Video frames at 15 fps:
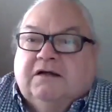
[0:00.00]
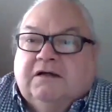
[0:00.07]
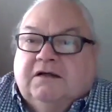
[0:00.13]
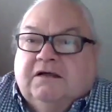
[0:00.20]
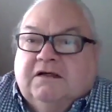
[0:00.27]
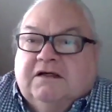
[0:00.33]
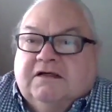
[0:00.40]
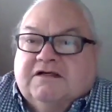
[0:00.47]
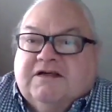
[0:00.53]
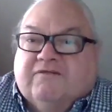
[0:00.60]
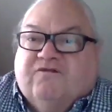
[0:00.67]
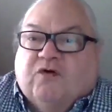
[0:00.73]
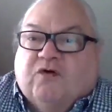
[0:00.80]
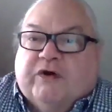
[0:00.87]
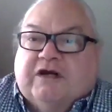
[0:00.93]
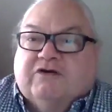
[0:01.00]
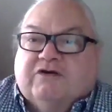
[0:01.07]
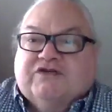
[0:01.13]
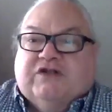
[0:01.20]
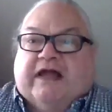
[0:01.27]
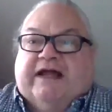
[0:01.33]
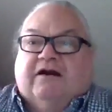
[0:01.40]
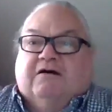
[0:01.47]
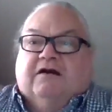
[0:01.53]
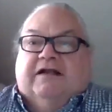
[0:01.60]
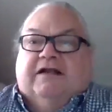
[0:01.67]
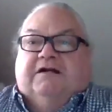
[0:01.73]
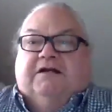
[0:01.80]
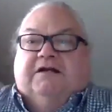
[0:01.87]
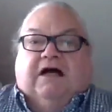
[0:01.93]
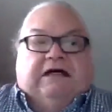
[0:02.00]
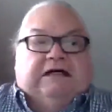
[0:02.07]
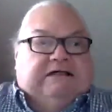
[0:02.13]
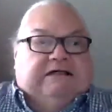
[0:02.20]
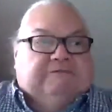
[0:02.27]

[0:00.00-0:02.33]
some 4 years later, and I